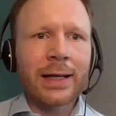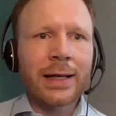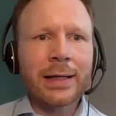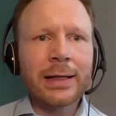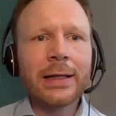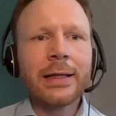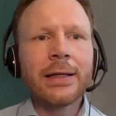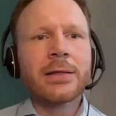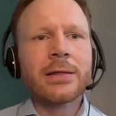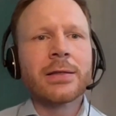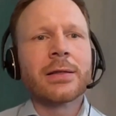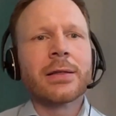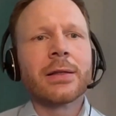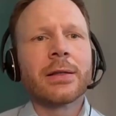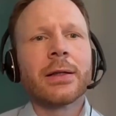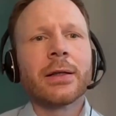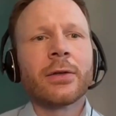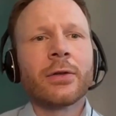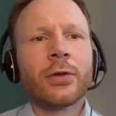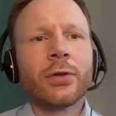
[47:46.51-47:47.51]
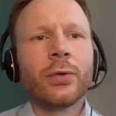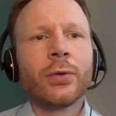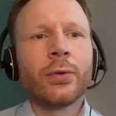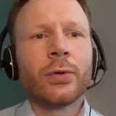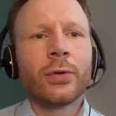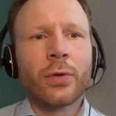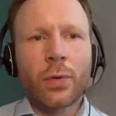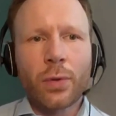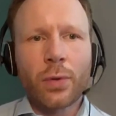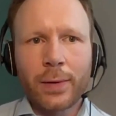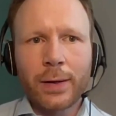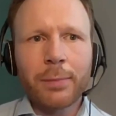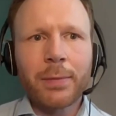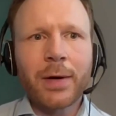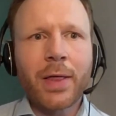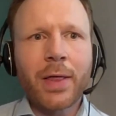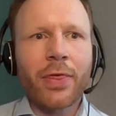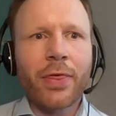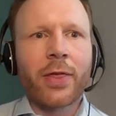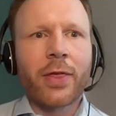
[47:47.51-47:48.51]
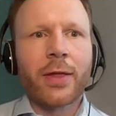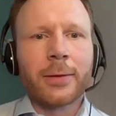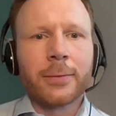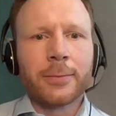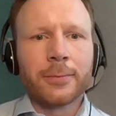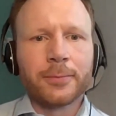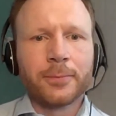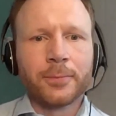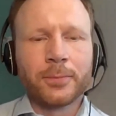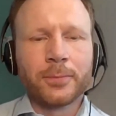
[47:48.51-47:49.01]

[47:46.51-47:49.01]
at least 2 to 3 months.